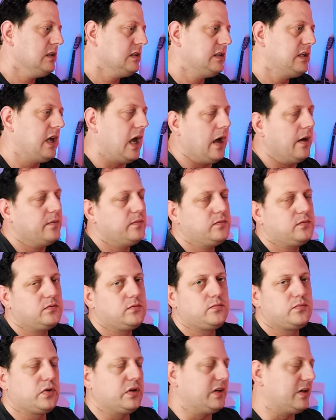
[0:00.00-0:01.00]
yeah,
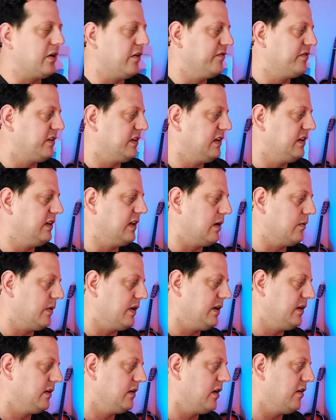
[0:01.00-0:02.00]
pretty confident in that
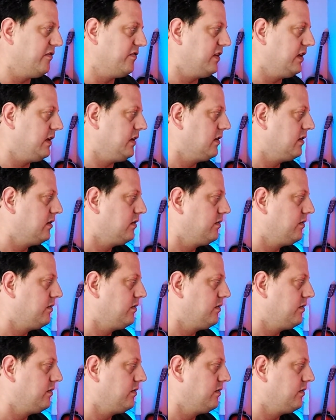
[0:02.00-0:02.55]
way, hopefully.